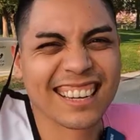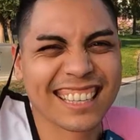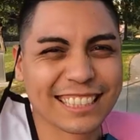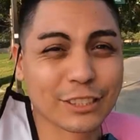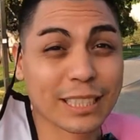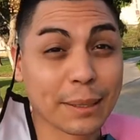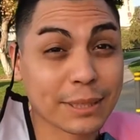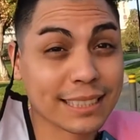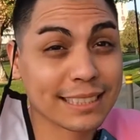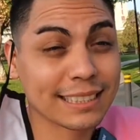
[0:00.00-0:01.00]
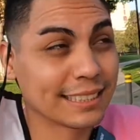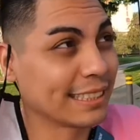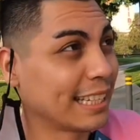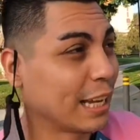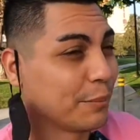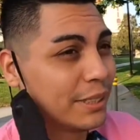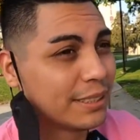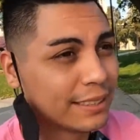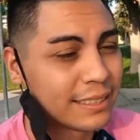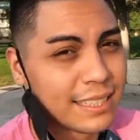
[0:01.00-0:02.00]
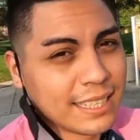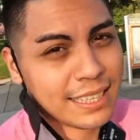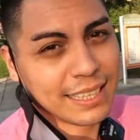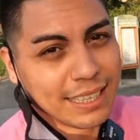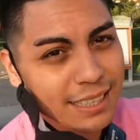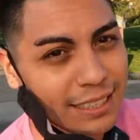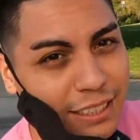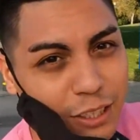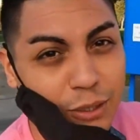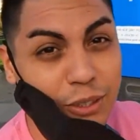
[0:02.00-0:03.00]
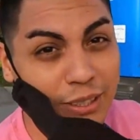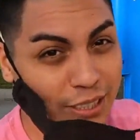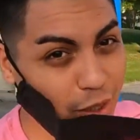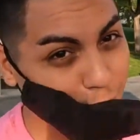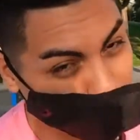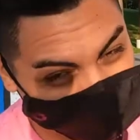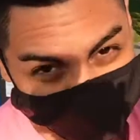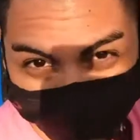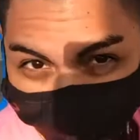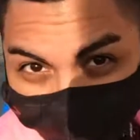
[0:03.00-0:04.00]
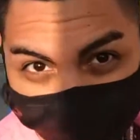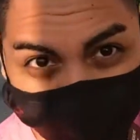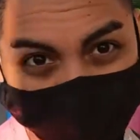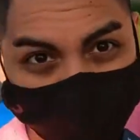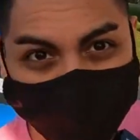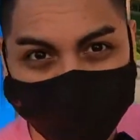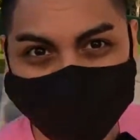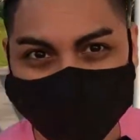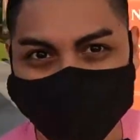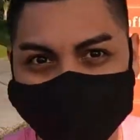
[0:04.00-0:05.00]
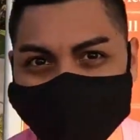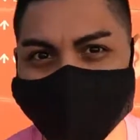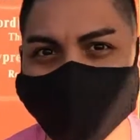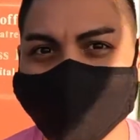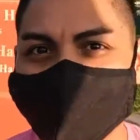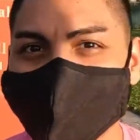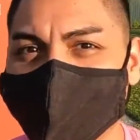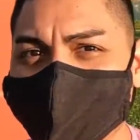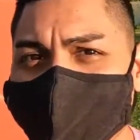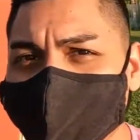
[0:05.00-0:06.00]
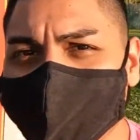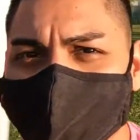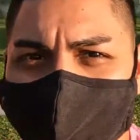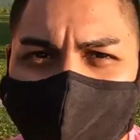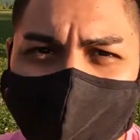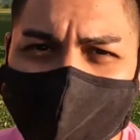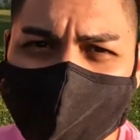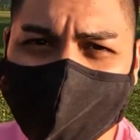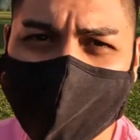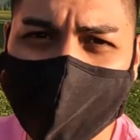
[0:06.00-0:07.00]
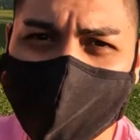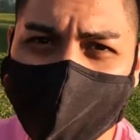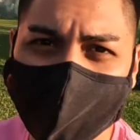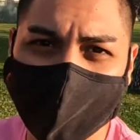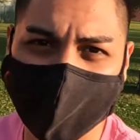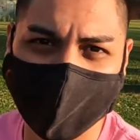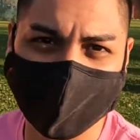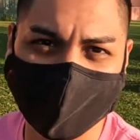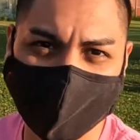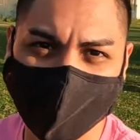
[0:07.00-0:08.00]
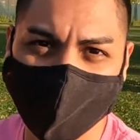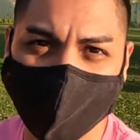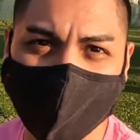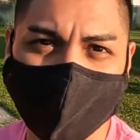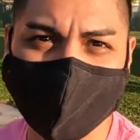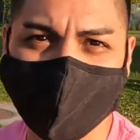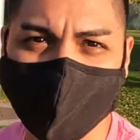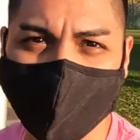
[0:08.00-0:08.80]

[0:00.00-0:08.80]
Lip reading: right, guys, so I came to the CSUN campus, and you know, during COVID, we gotta be wearing our masks, but I'm here to try to find some people and ask them what they're